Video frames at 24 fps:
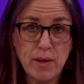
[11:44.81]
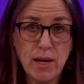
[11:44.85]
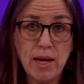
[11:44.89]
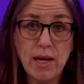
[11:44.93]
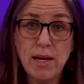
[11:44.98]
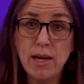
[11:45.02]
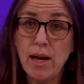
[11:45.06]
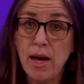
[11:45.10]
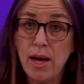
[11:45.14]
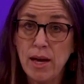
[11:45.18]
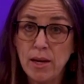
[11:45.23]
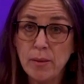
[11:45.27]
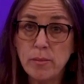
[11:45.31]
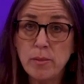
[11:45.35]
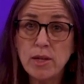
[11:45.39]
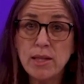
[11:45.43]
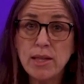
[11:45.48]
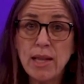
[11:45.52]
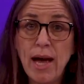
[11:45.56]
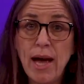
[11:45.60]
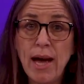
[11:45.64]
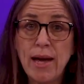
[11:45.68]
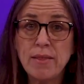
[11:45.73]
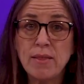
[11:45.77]
and I am
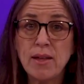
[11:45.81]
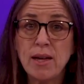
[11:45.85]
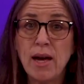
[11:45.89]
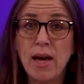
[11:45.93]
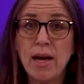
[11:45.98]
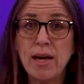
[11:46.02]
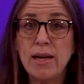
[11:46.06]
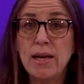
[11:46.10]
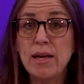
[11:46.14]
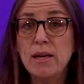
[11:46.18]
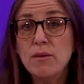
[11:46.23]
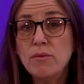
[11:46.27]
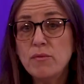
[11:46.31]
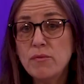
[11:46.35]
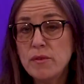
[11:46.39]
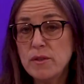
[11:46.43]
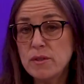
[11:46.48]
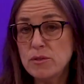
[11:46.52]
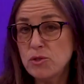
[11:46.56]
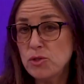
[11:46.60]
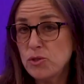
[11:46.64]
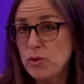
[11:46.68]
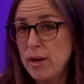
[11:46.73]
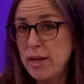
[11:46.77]
glad that I
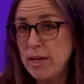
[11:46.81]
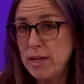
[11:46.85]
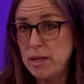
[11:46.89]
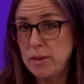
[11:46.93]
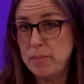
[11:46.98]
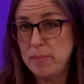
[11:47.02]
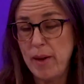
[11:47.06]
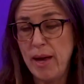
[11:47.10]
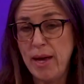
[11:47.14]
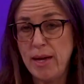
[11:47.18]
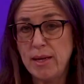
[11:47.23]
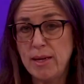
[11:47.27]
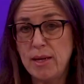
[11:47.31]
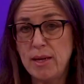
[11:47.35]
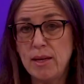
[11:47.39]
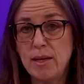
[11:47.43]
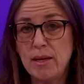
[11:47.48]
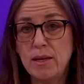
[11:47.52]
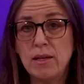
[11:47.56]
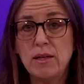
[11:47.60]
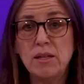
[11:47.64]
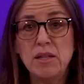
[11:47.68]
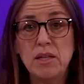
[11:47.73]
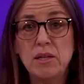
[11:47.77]
infiltrated
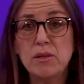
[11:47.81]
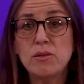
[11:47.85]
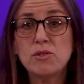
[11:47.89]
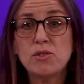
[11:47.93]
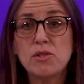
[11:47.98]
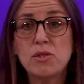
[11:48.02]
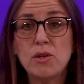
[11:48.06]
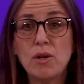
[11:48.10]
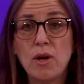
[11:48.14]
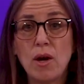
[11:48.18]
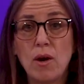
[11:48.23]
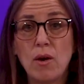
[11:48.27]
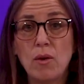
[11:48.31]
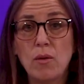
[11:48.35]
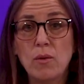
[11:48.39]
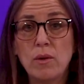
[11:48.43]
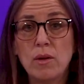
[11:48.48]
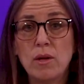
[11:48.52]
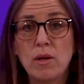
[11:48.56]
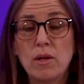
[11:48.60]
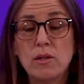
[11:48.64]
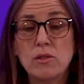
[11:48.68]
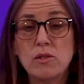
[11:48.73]
banking years ago